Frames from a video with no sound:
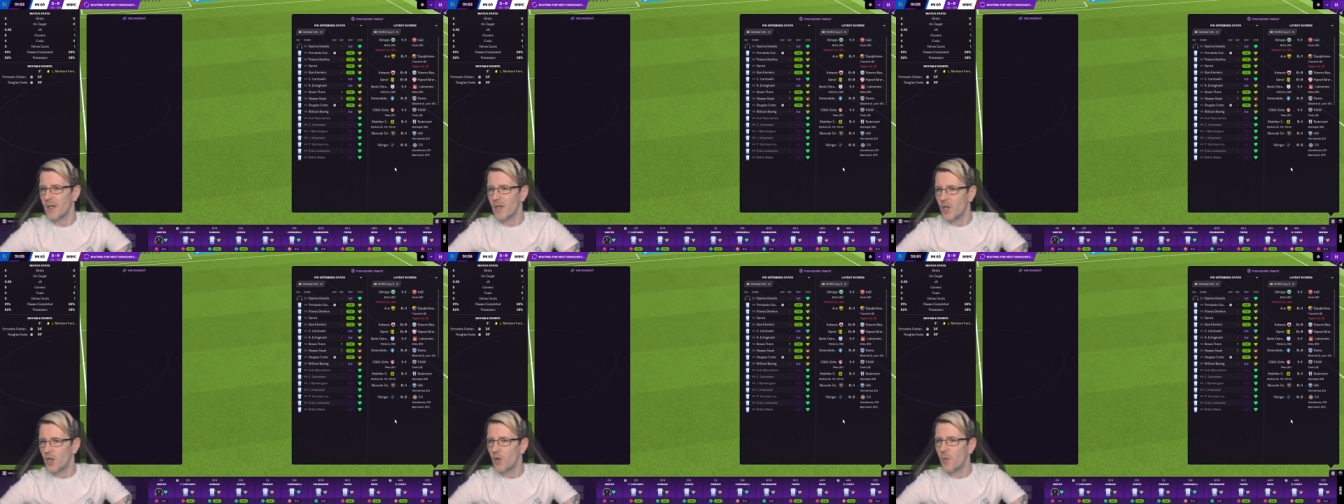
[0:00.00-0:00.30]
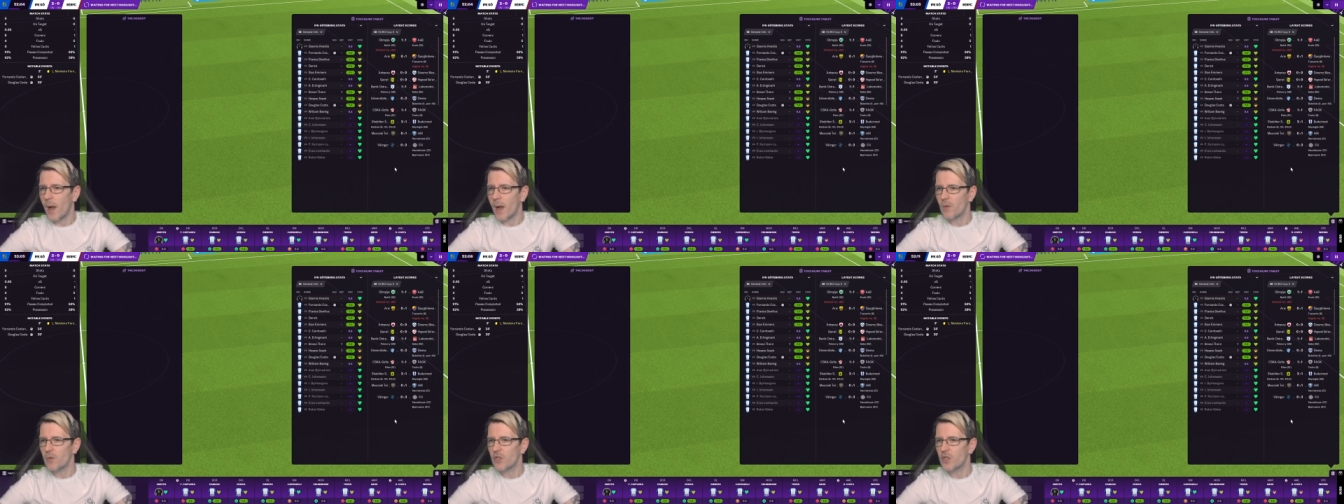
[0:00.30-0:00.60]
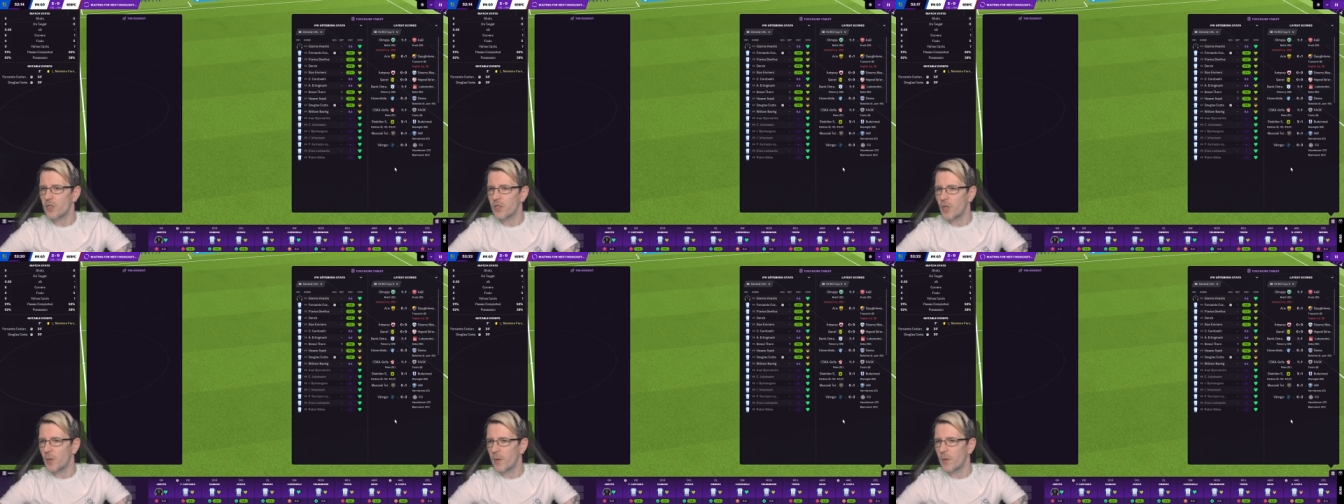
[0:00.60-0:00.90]
Who else are
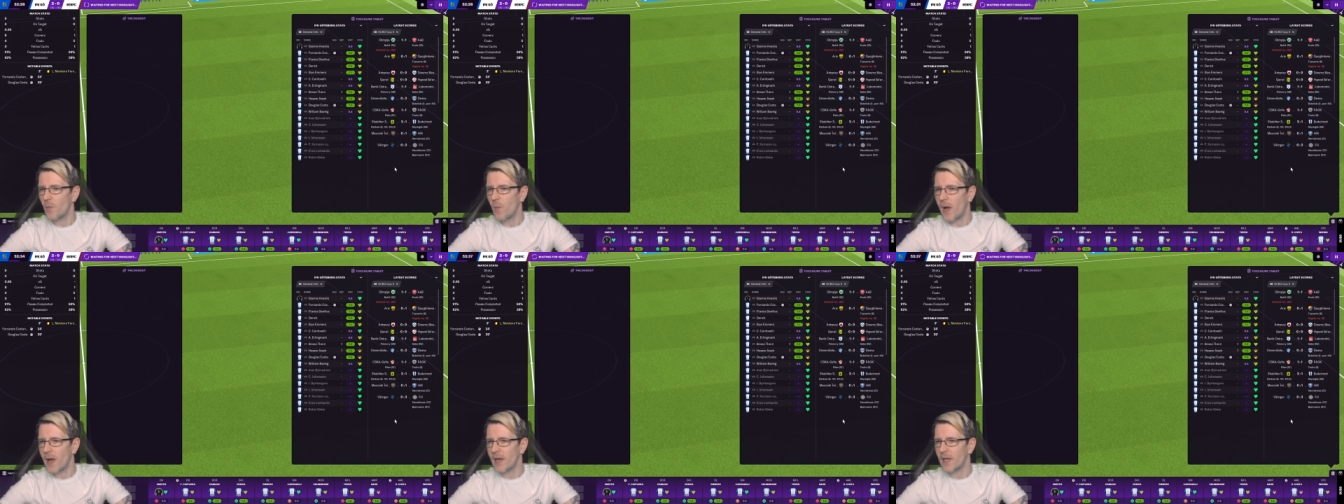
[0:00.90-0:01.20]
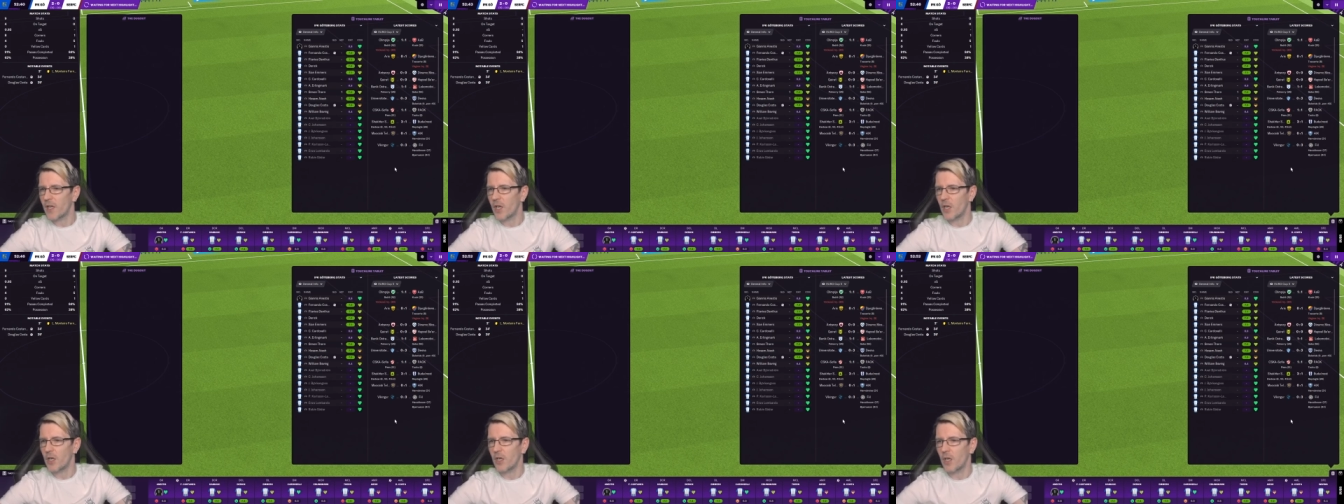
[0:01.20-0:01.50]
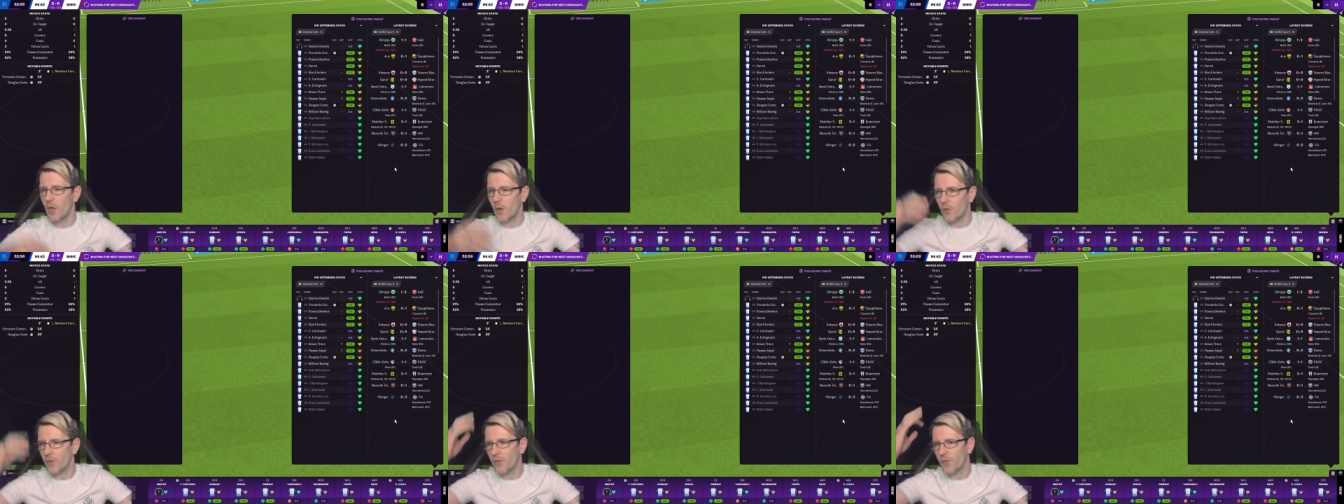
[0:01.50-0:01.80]
doing well are going to
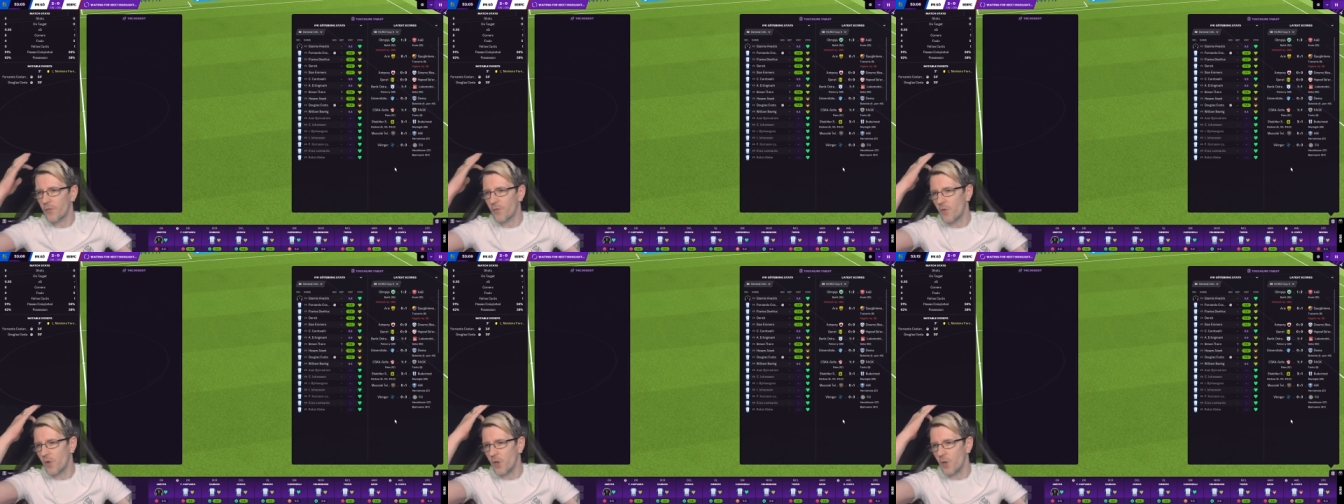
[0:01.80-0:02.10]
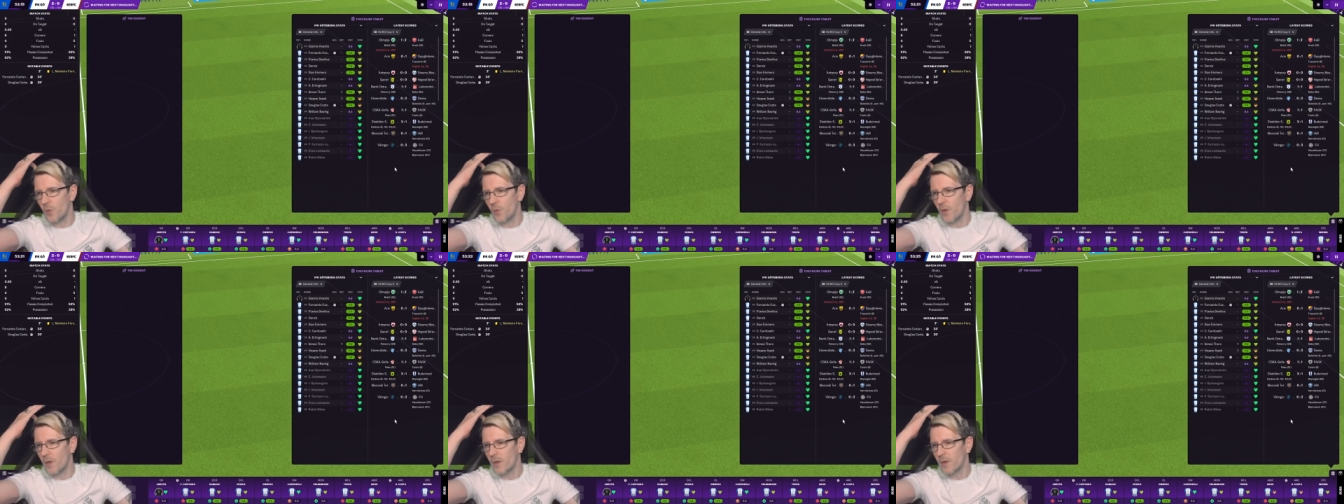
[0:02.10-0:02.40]
go through?